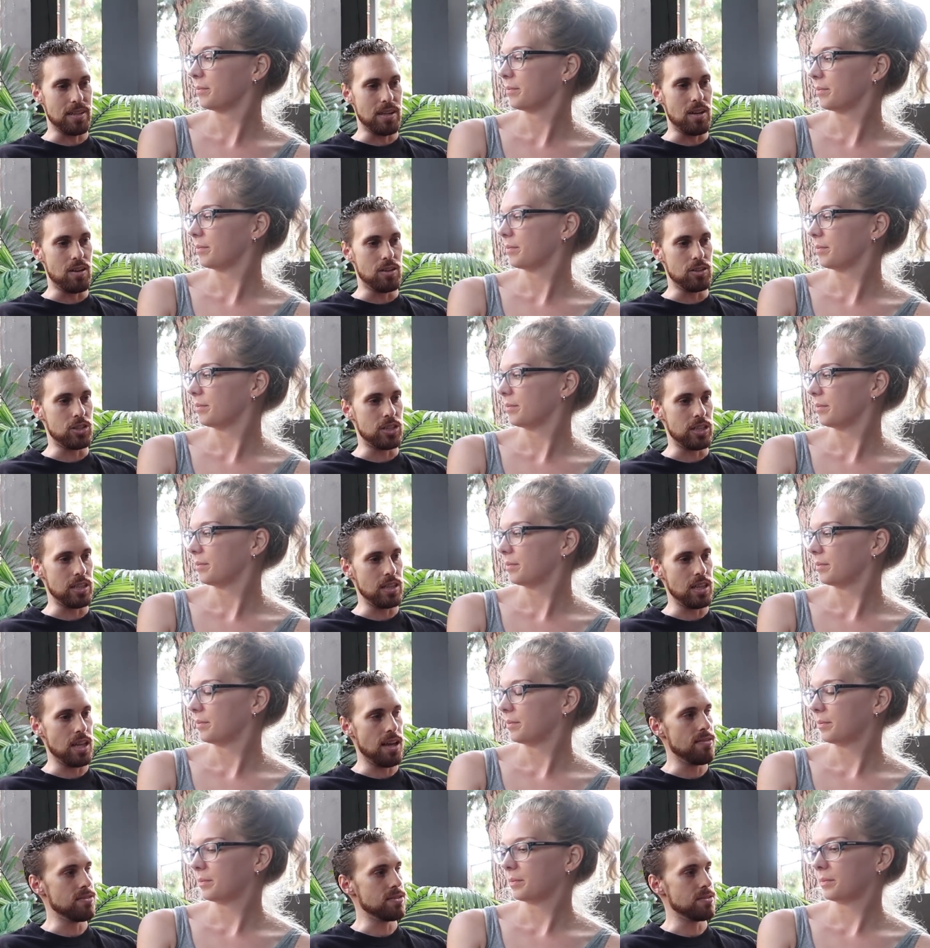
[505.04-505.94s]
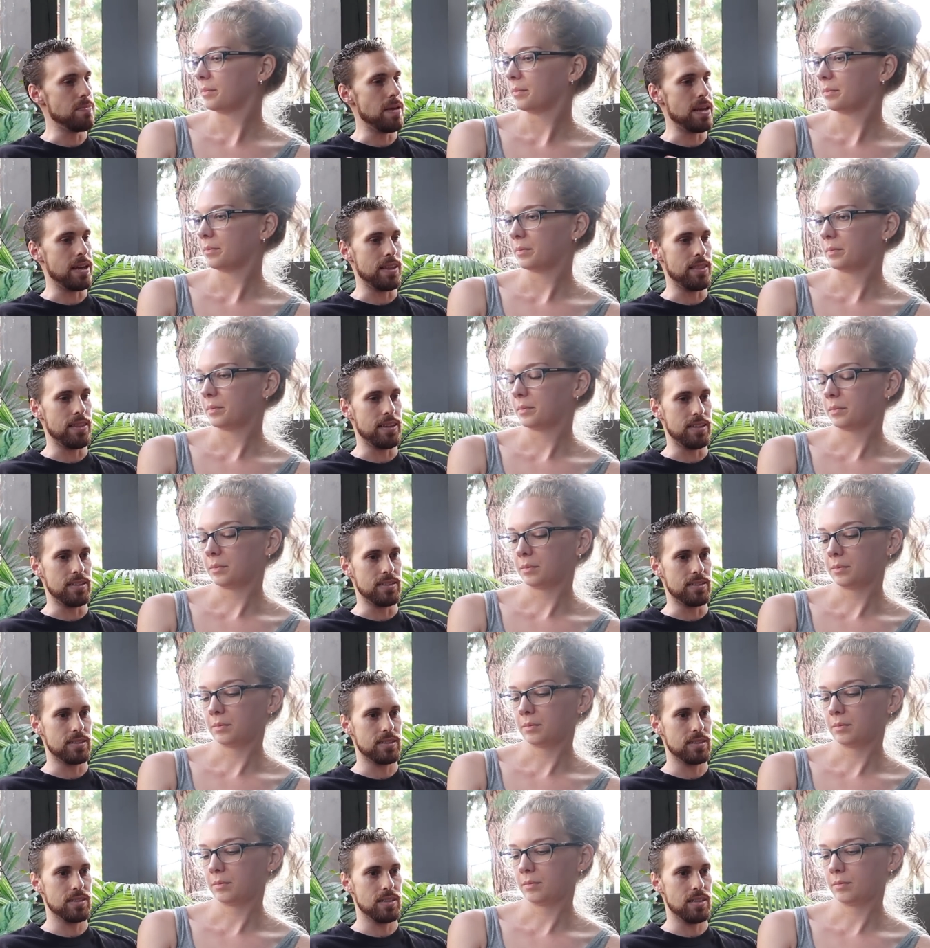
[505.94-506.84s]
Speaker 1: you know, she loves making
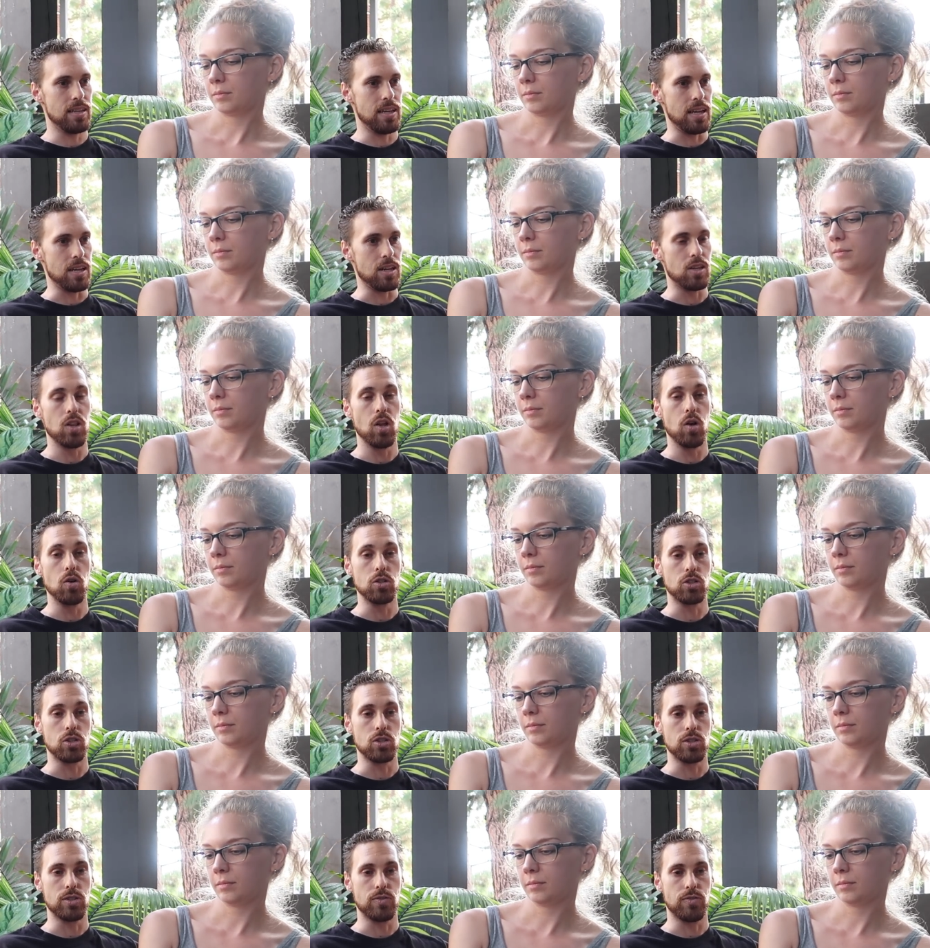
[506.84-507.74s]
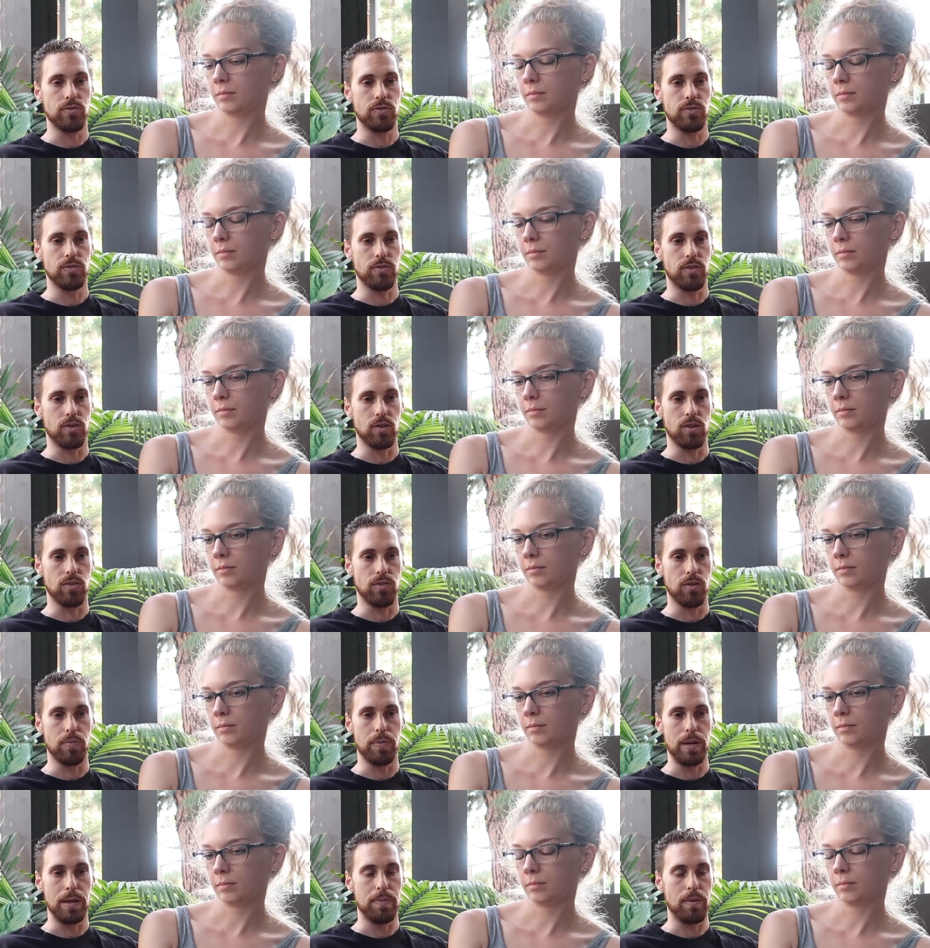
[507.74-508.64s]
these enclosures for
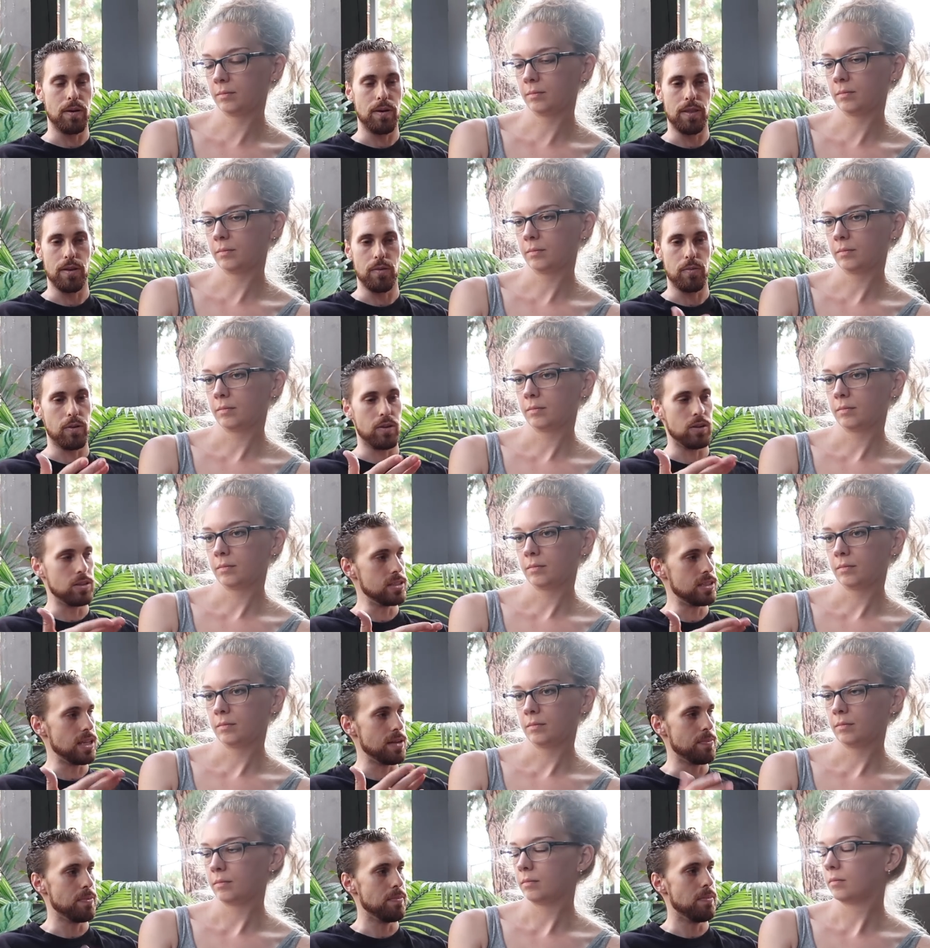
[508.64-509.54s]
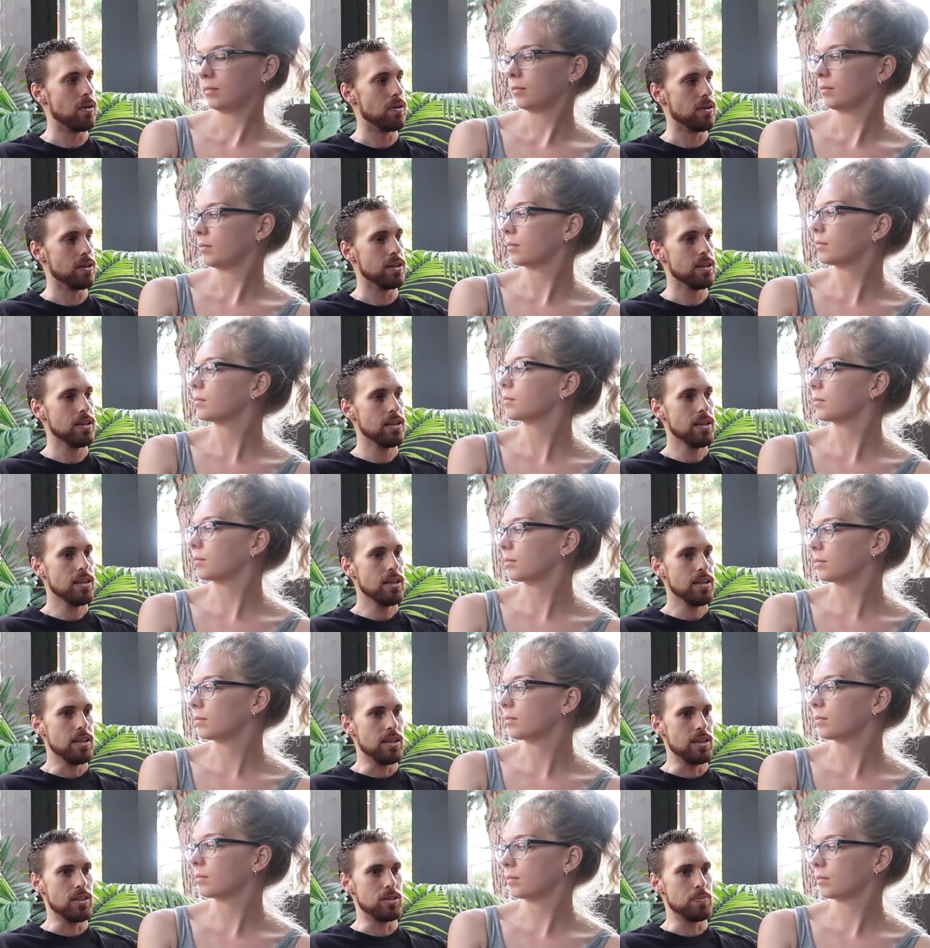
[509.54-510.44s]
people. I think we were just at Pomona.
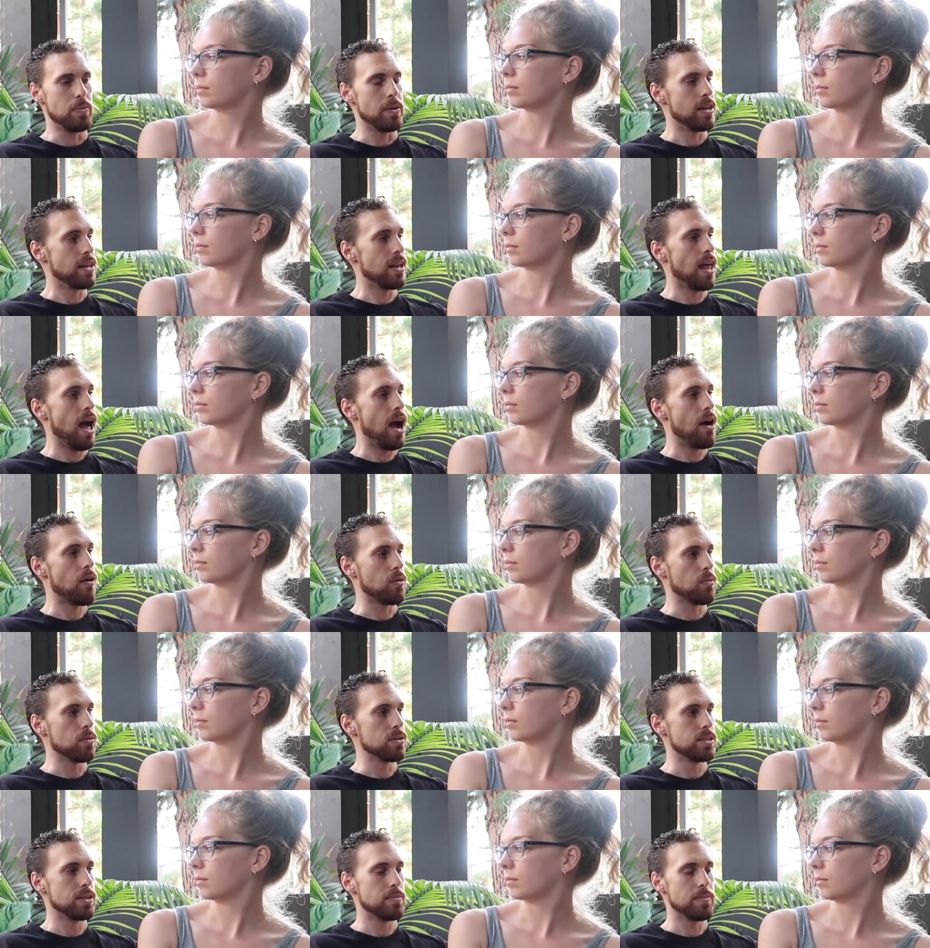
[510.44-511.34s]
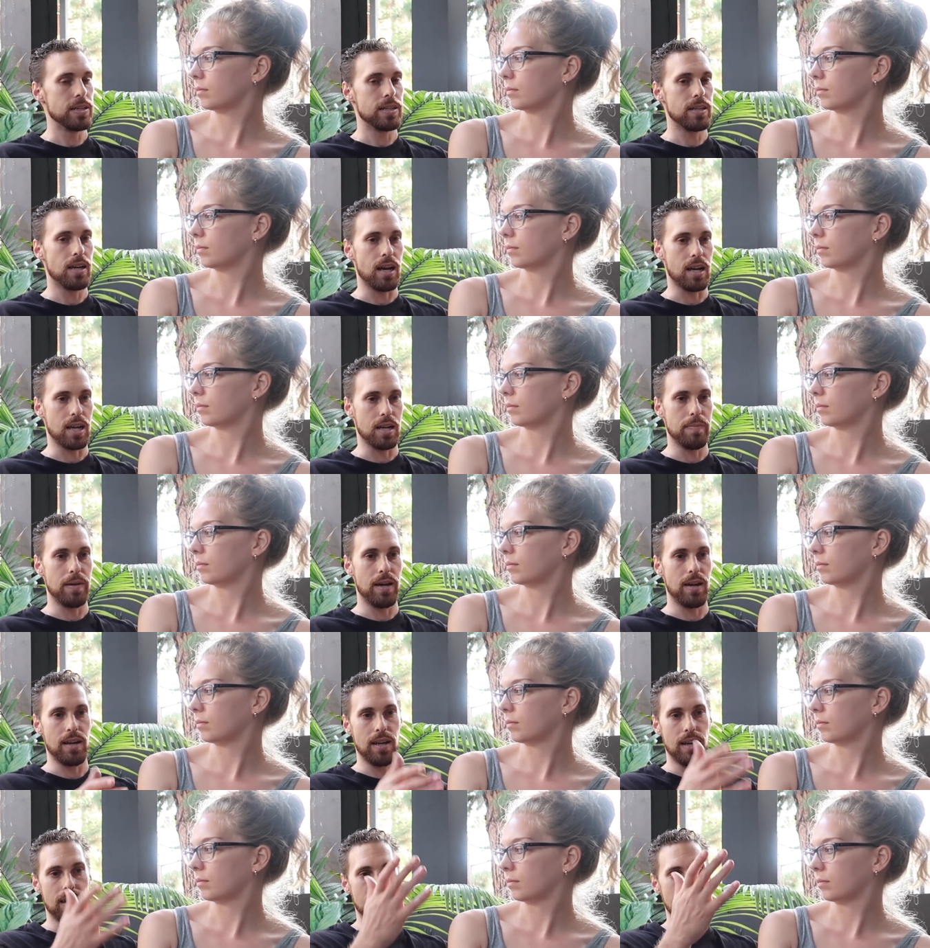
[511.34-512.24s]
You spent an hour with somebody talking
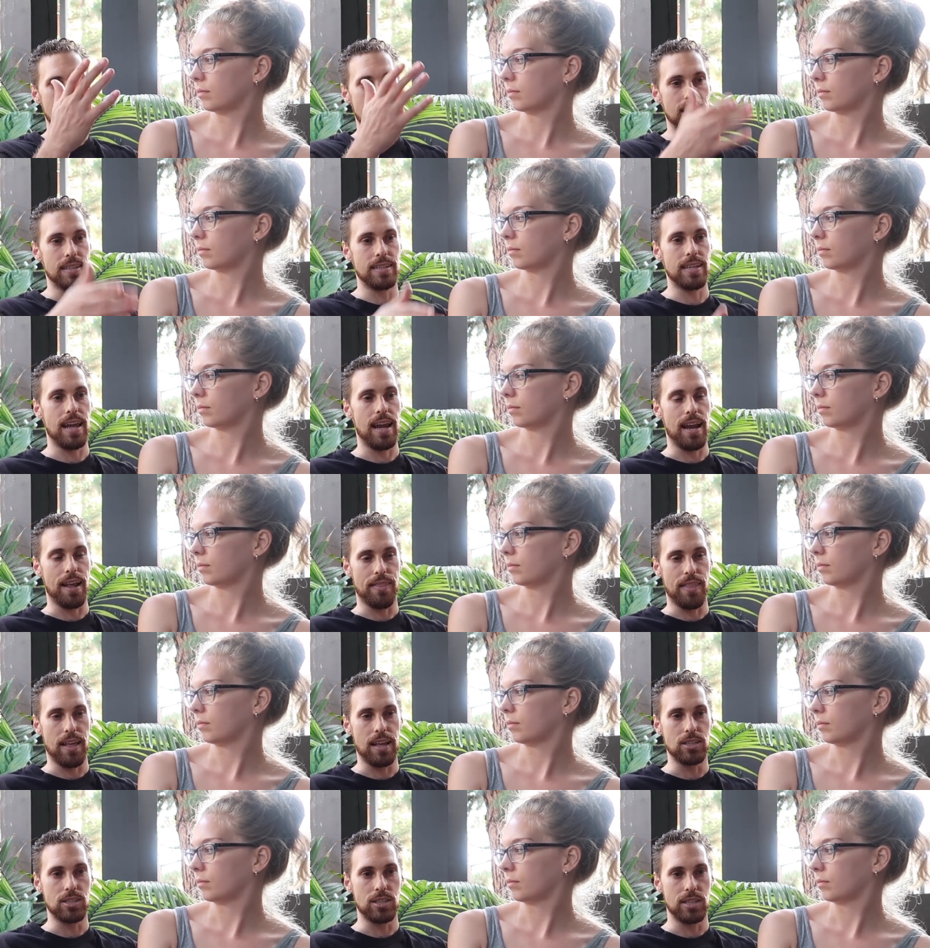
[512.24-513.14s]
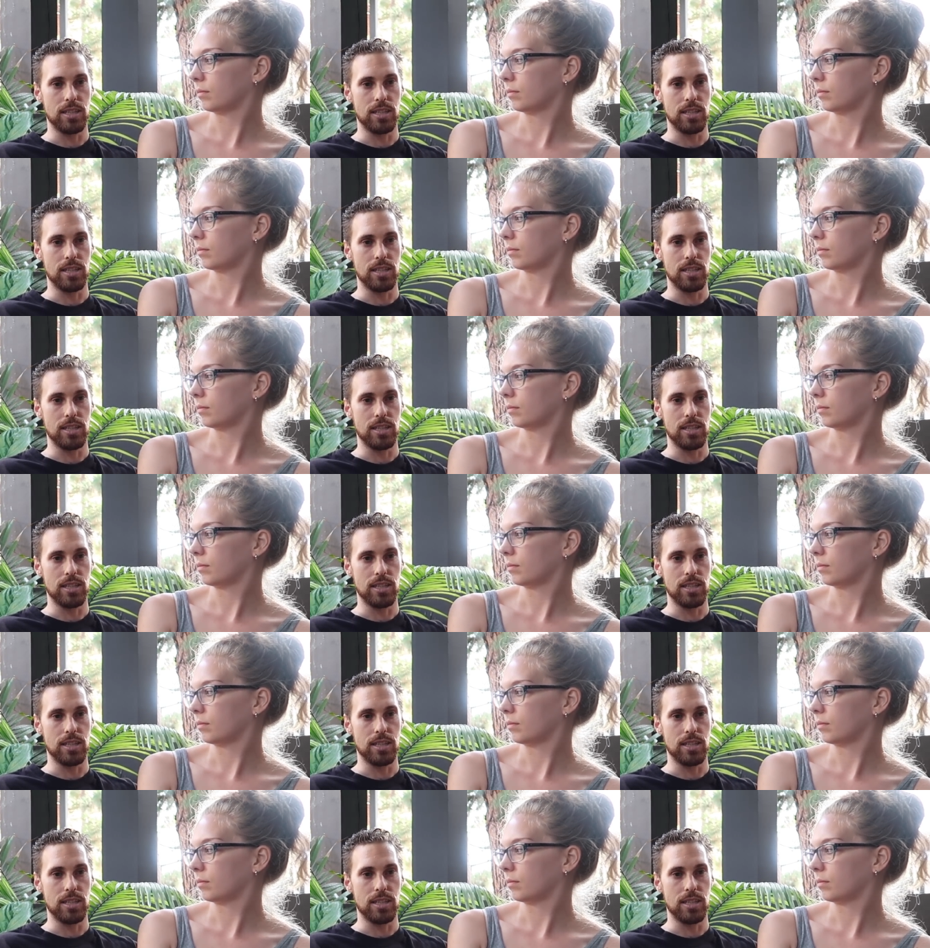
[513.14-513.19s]
about a tank that